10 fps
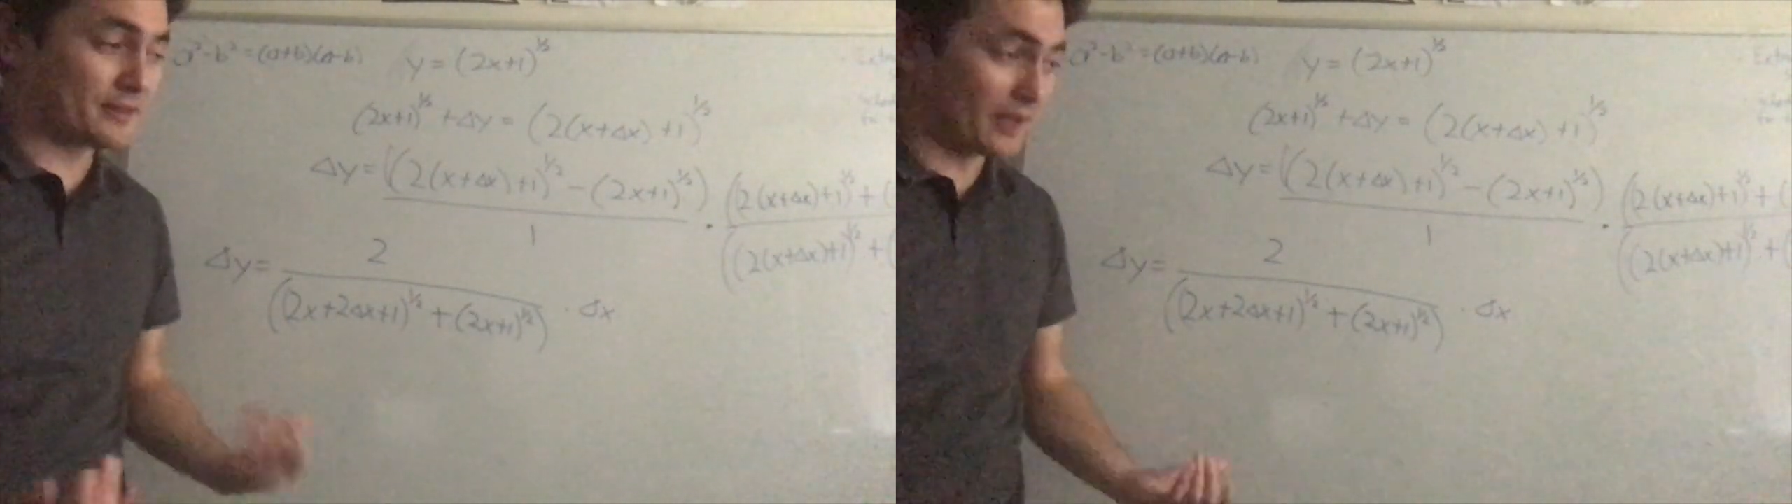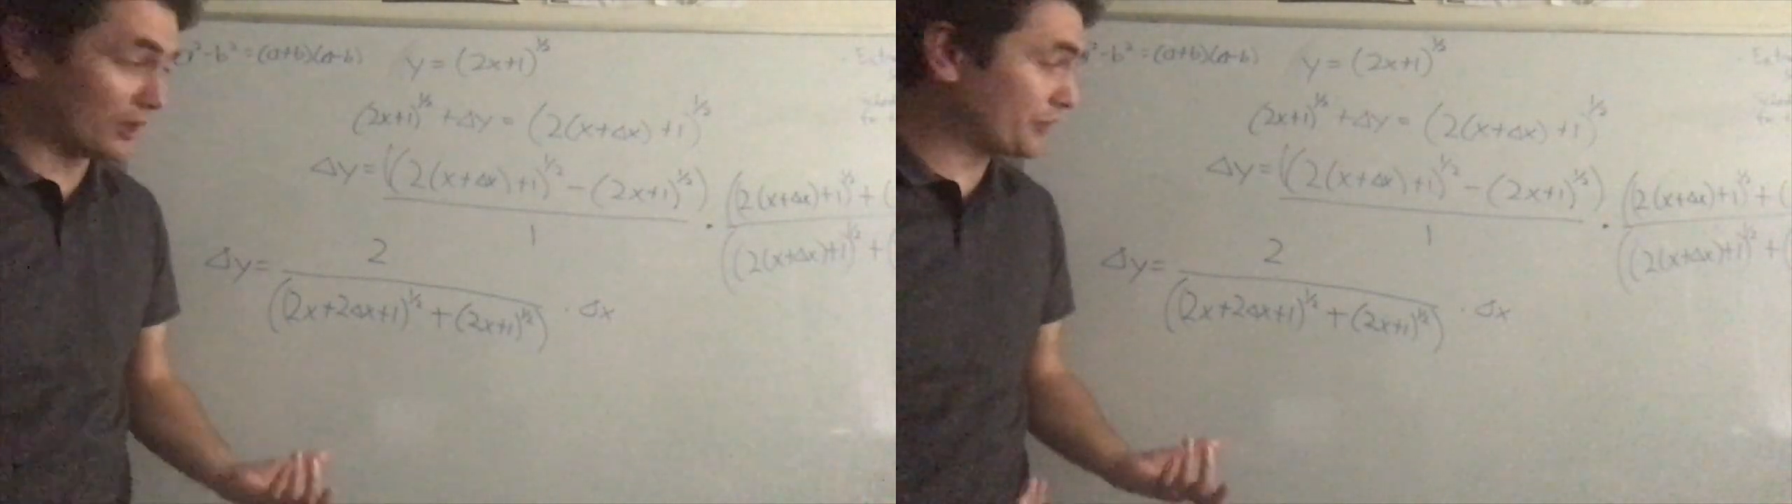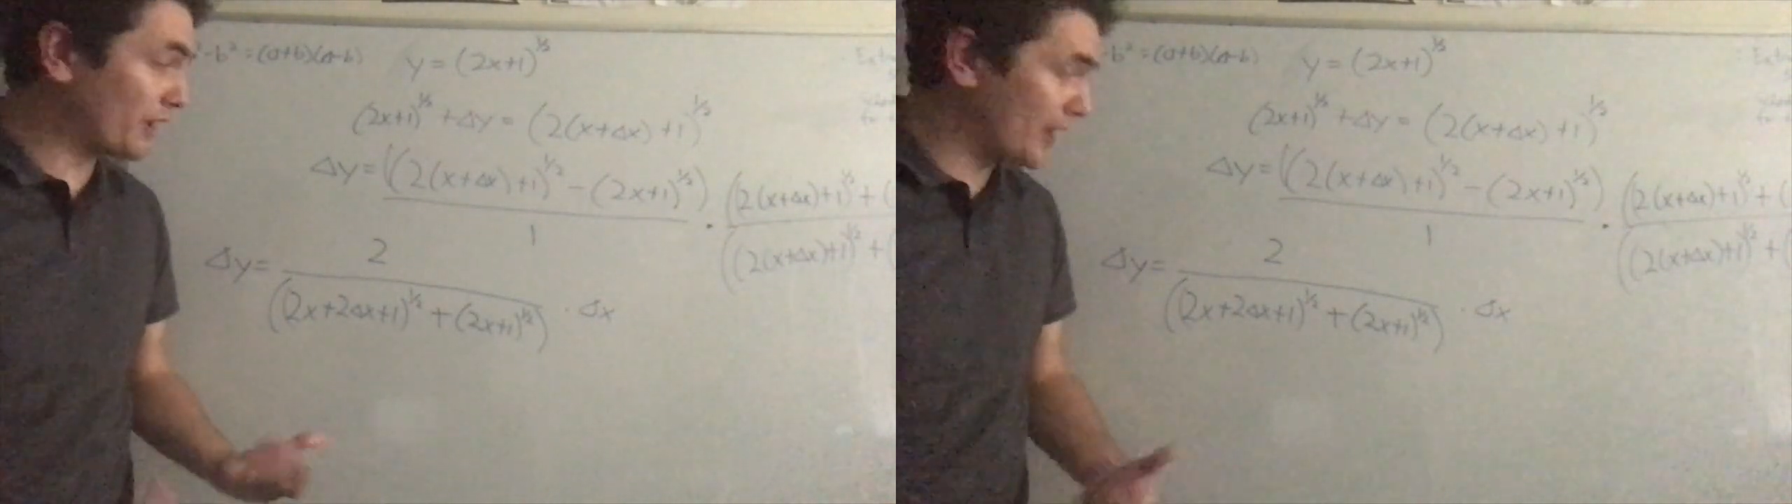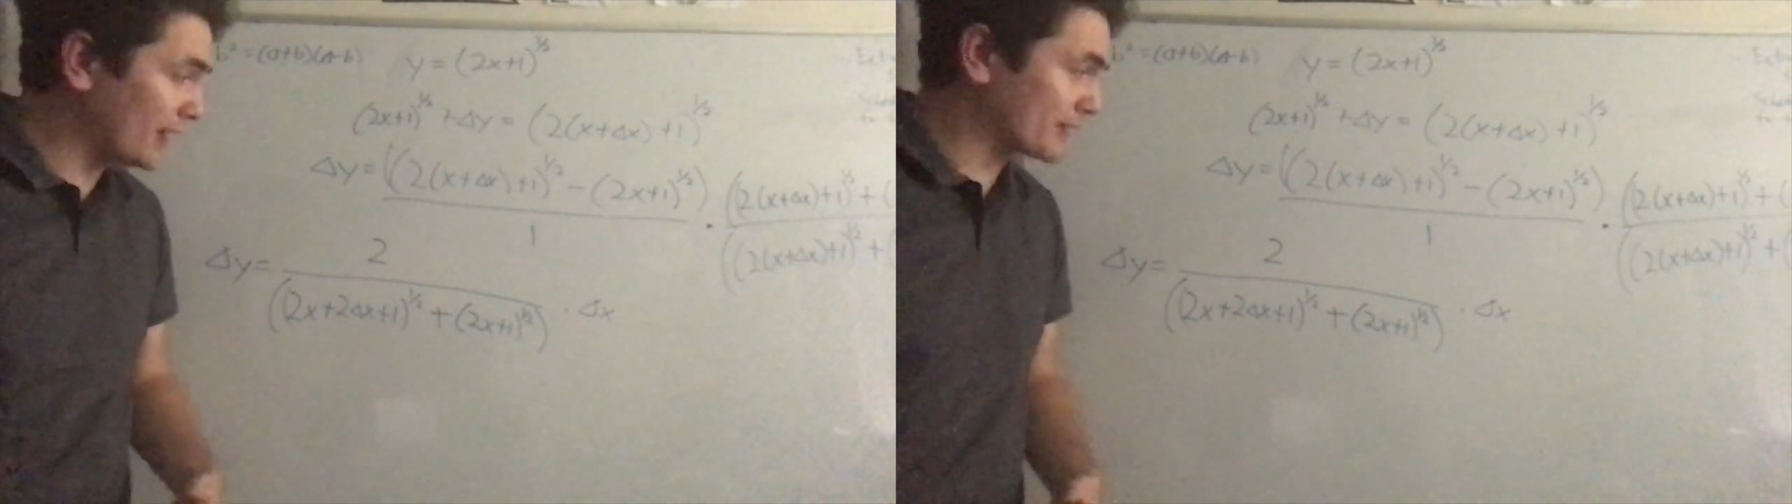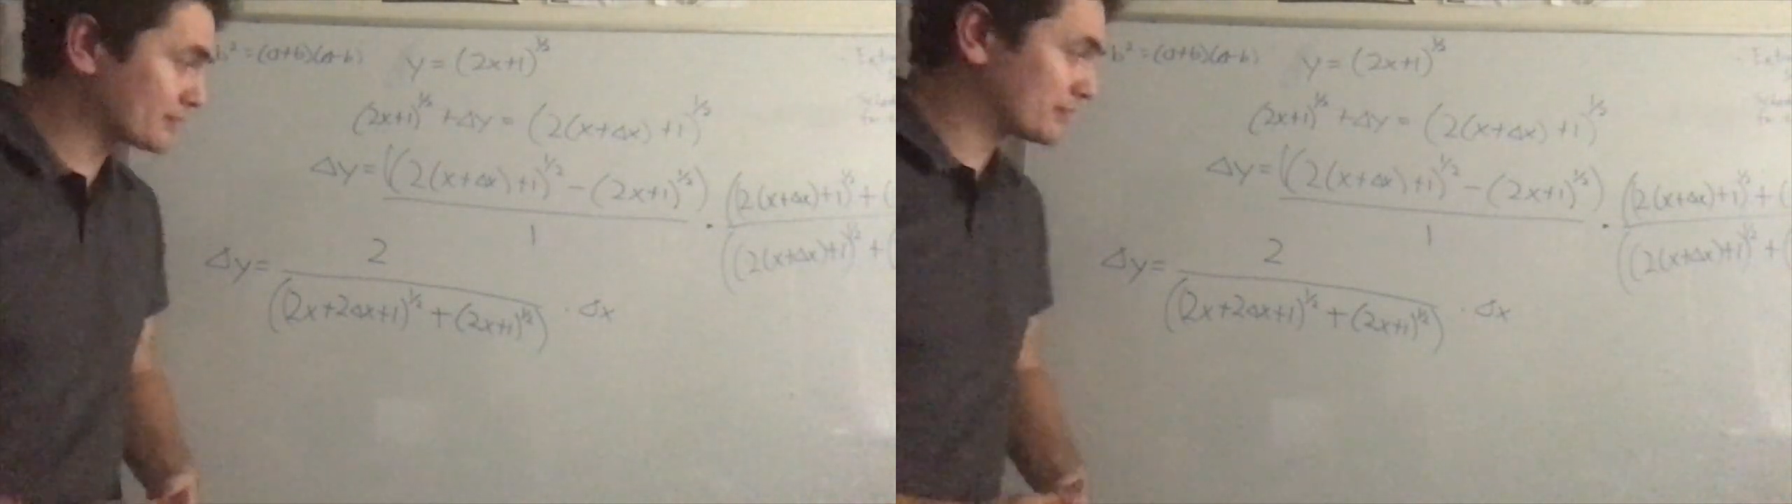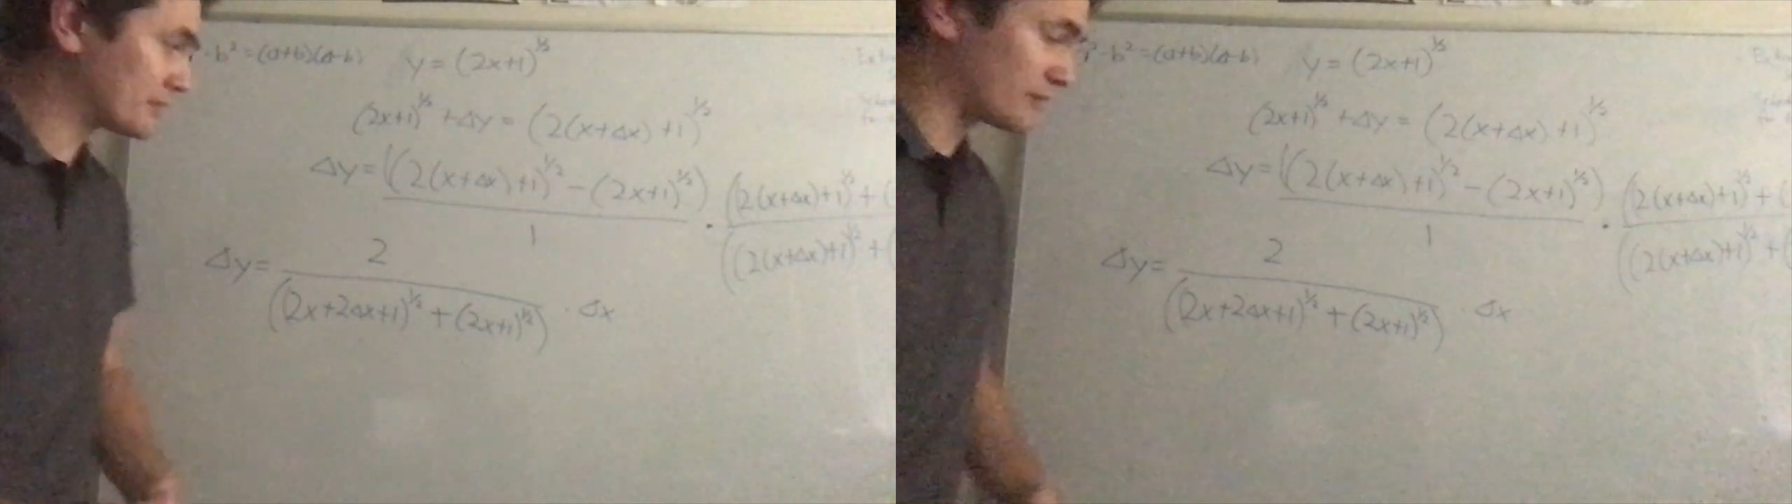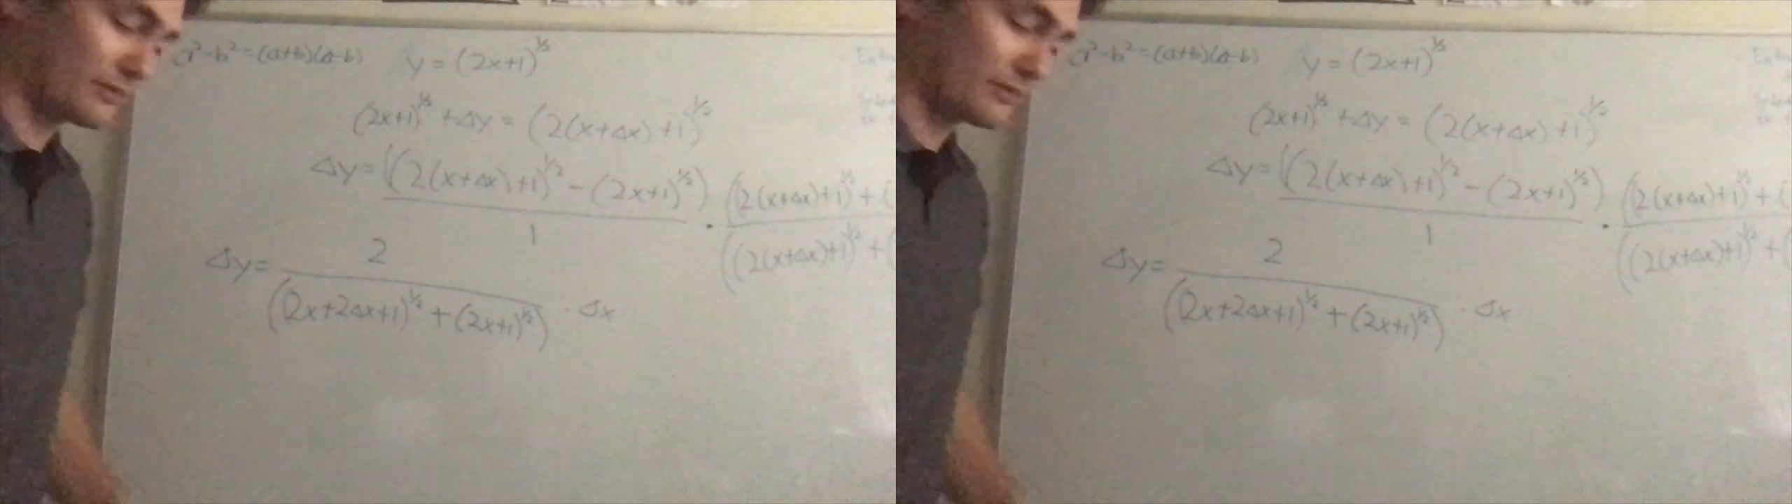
delta x,